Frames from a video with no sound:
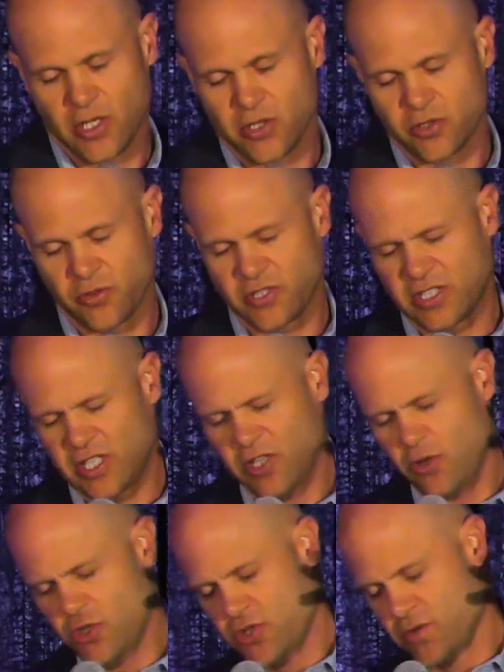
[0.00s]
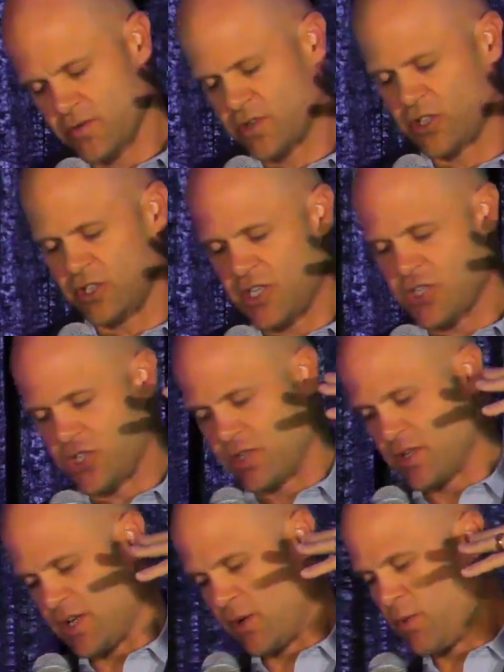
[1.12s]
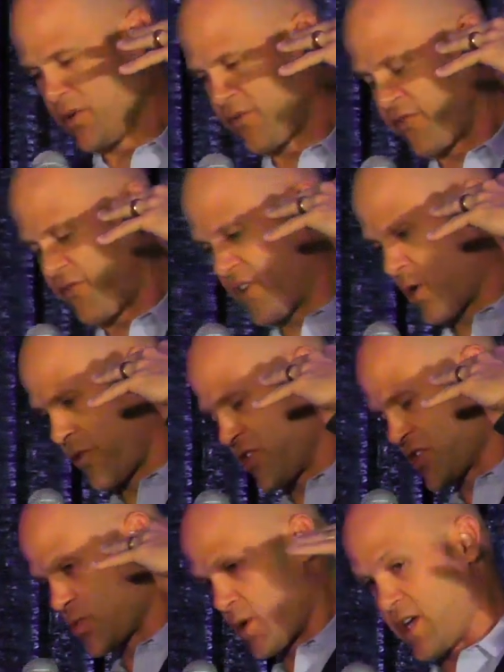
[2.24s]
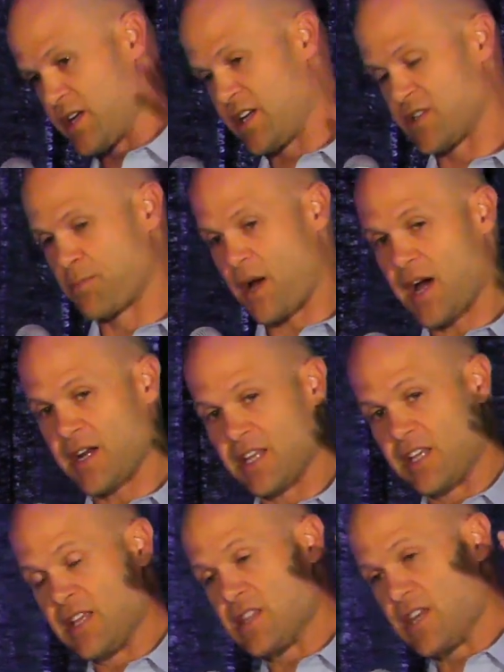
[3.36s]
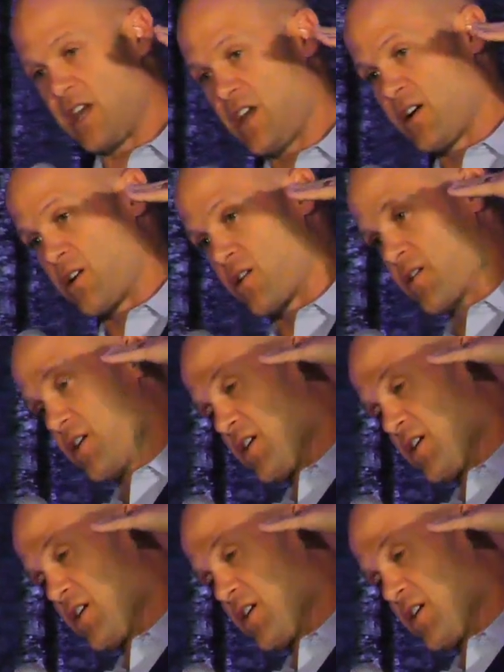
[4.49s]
So there was this huge collision, and we fell this way, and his body in the air